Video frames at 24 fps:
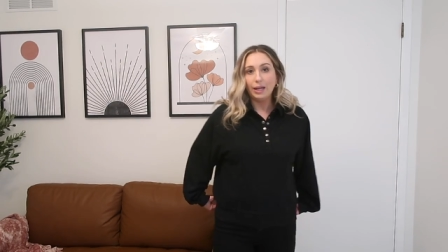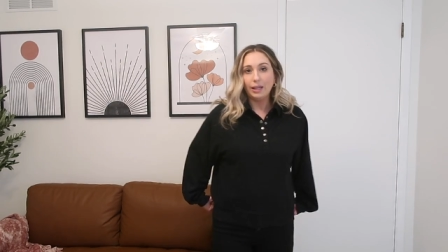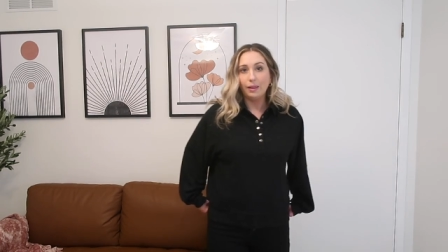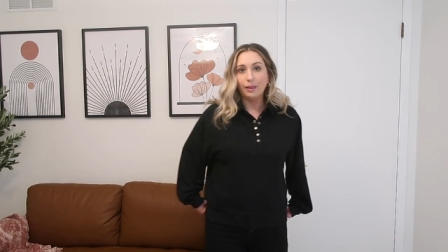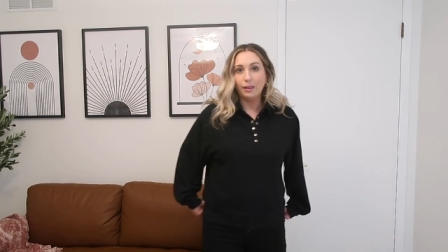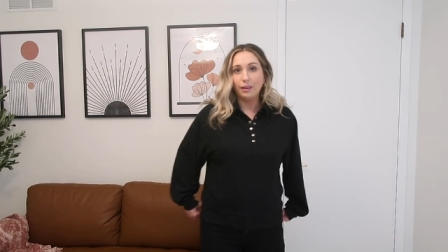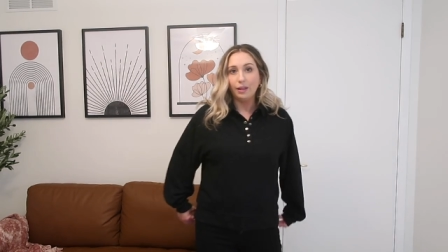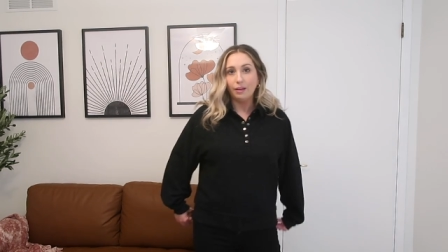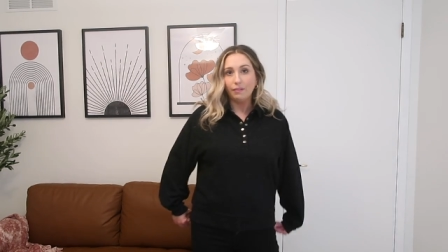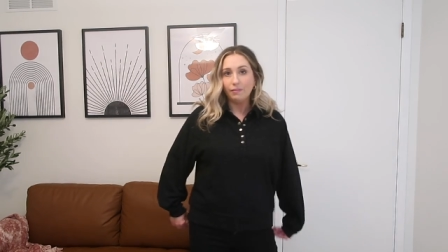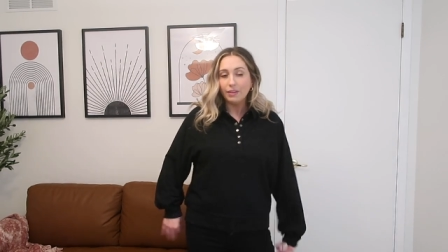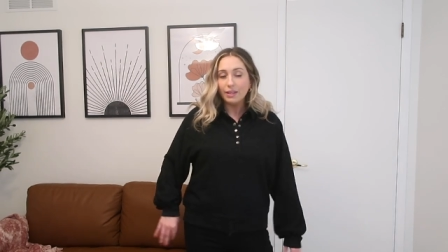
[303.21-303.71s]

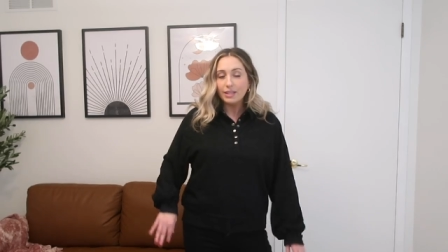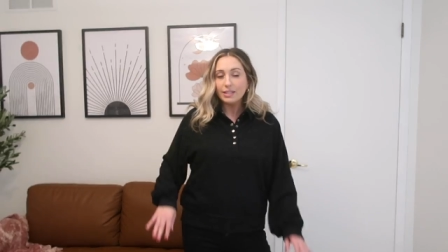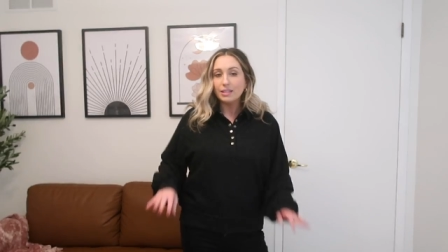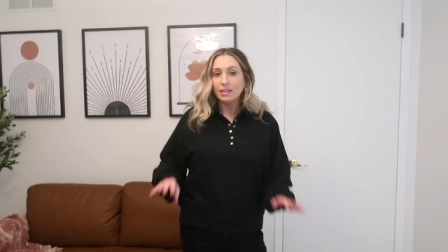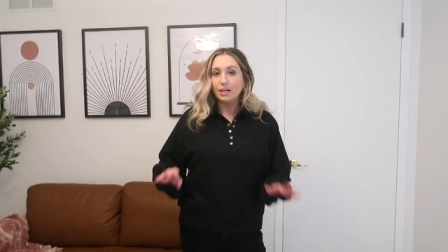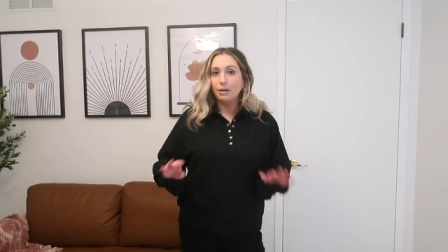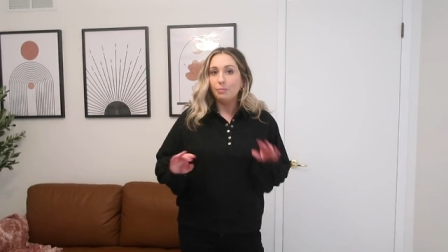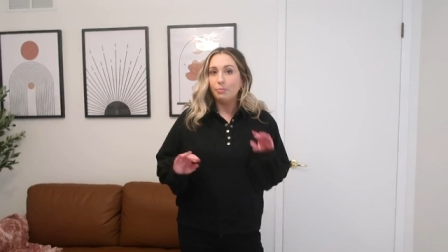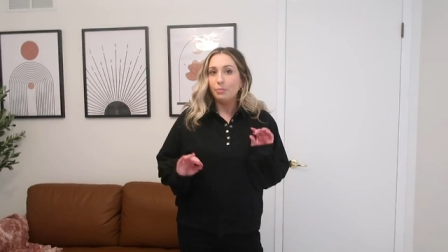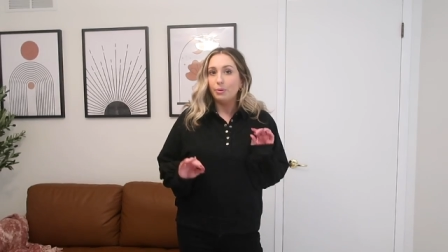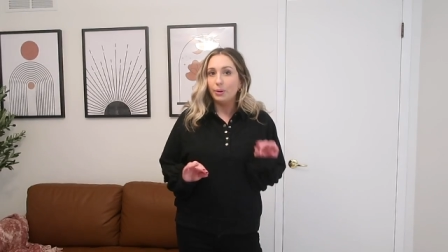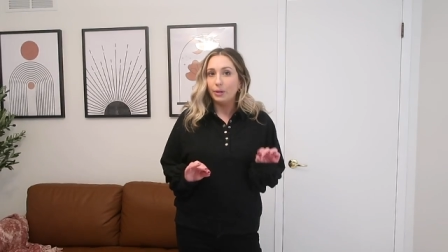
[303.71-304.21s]
love this and
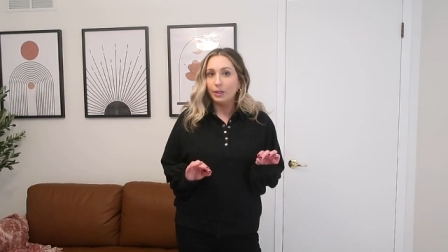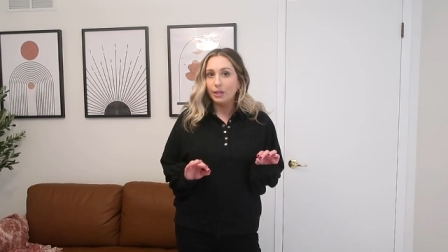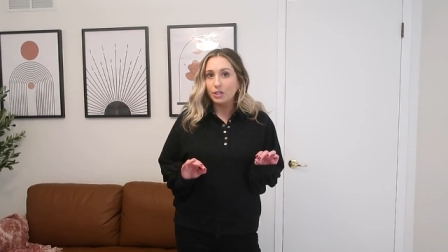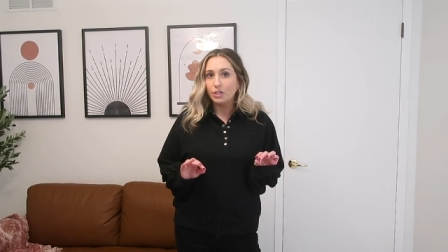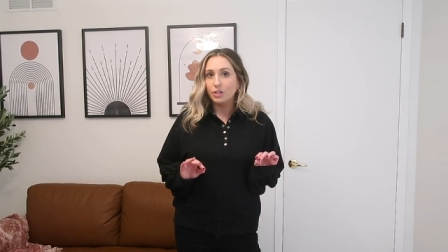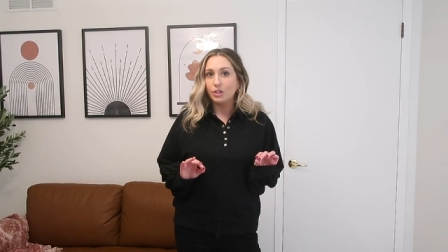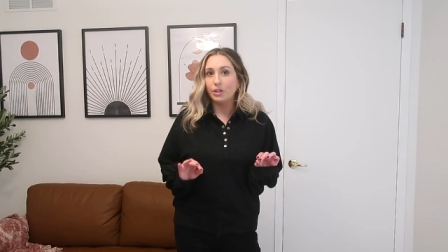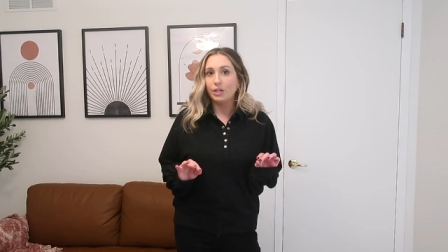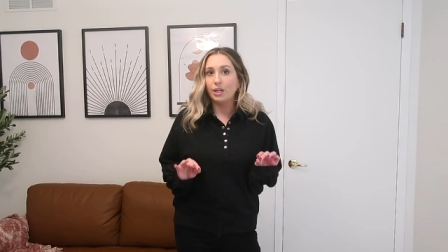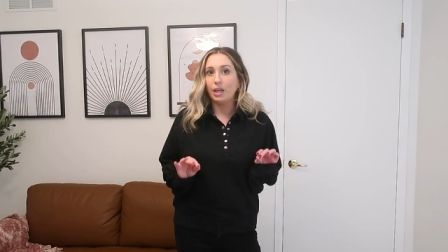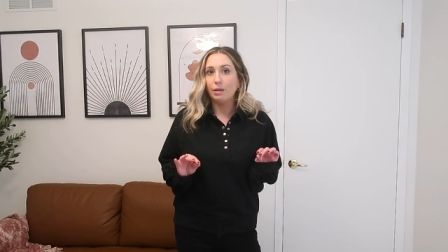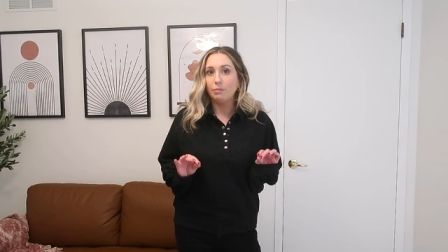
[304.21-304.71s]
i'm pretty
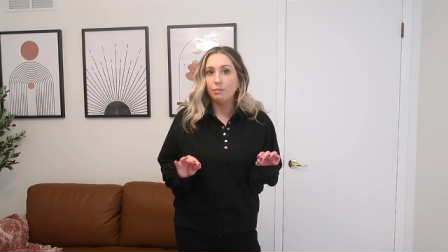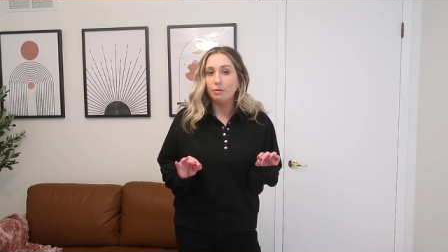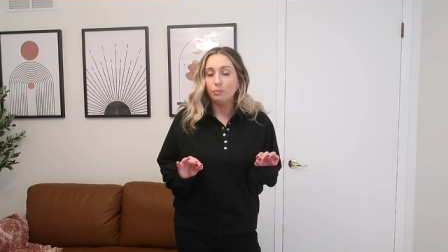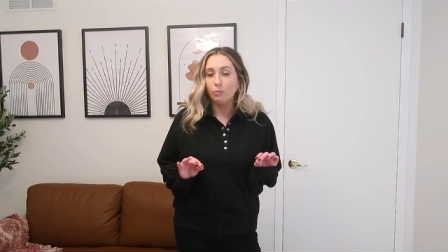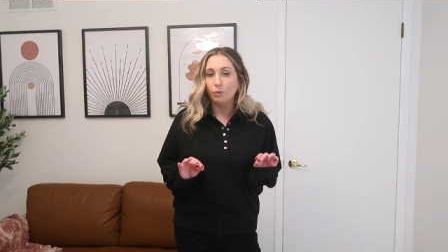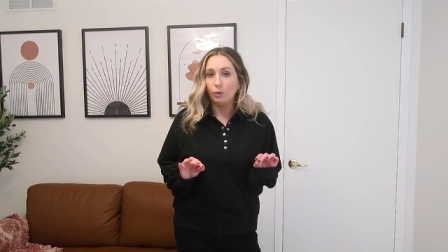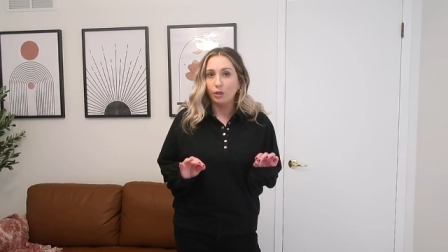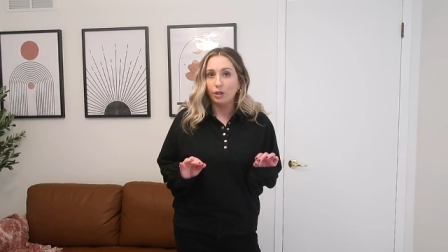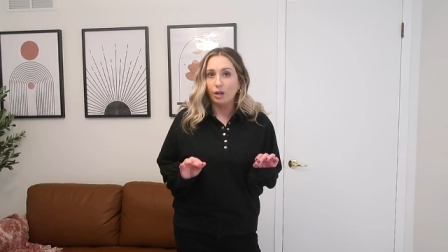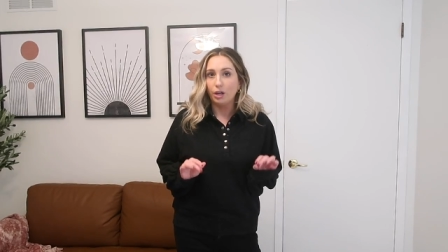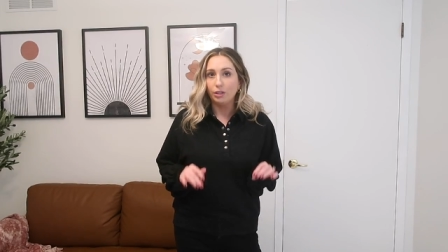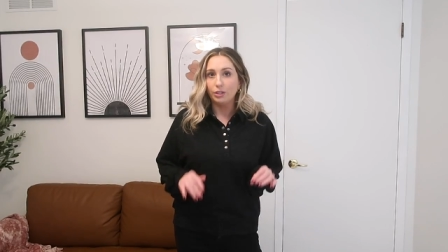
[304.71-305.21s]
sure it came in
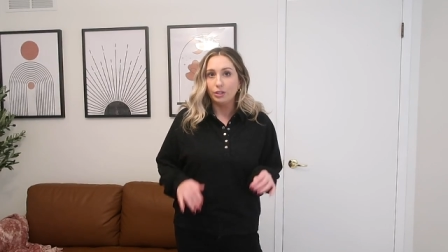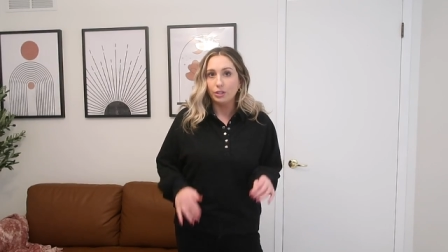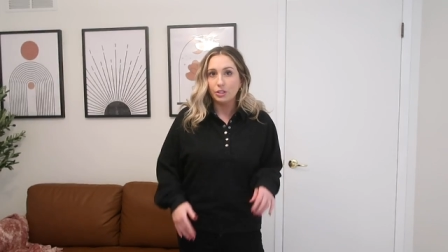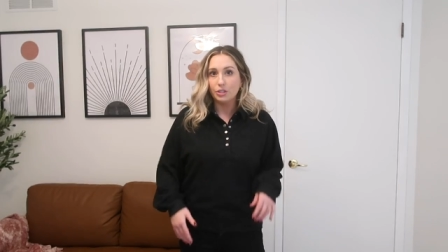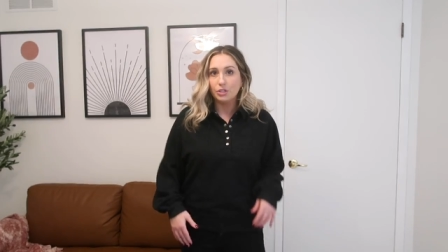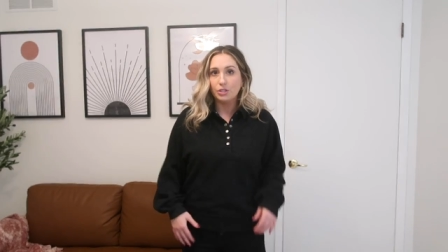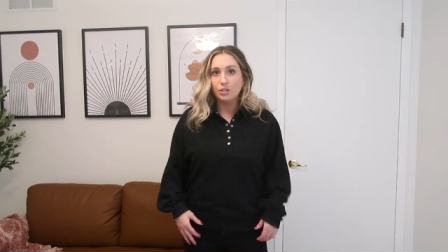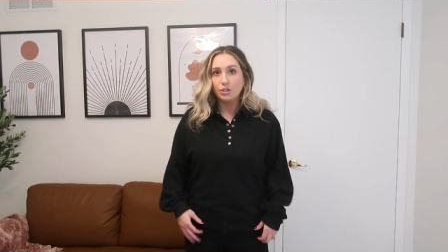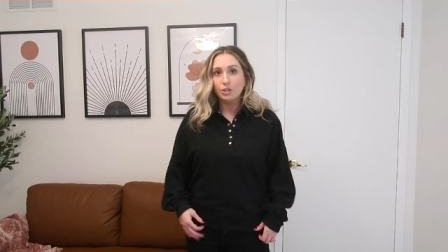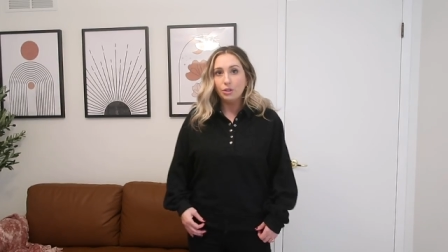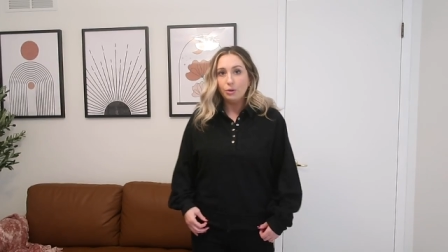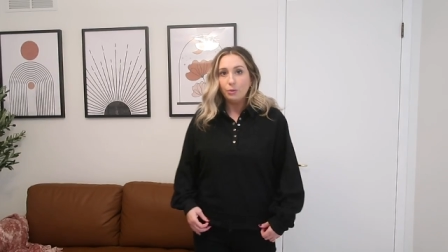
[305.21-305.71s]
more
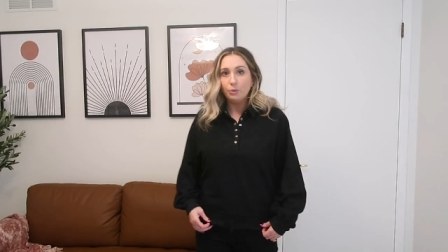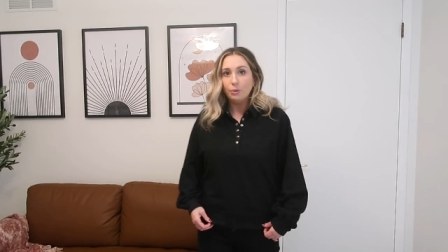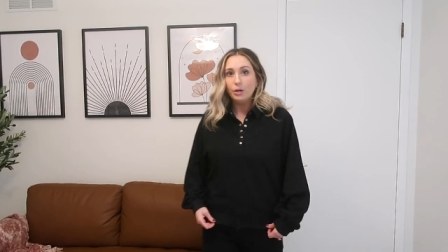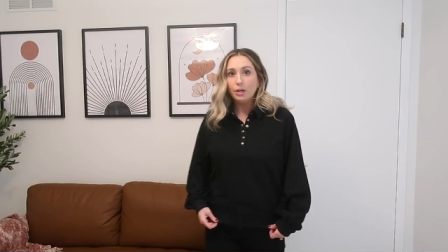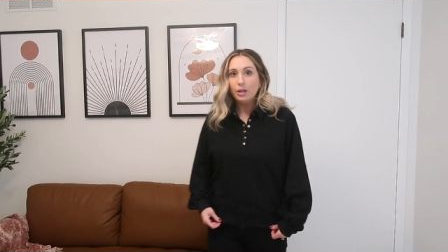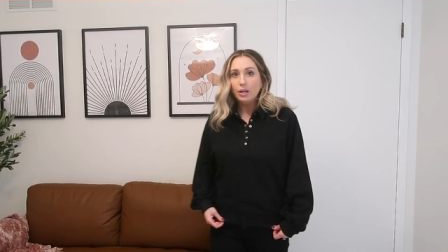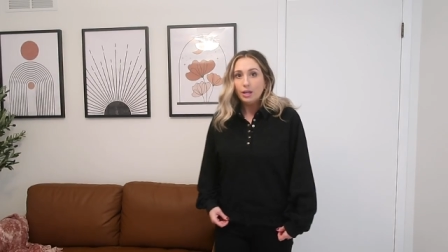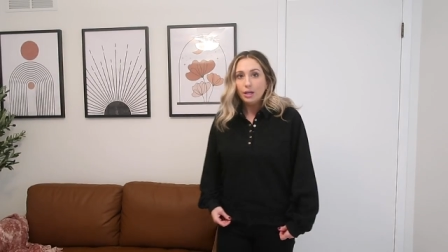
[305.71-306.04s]
colors too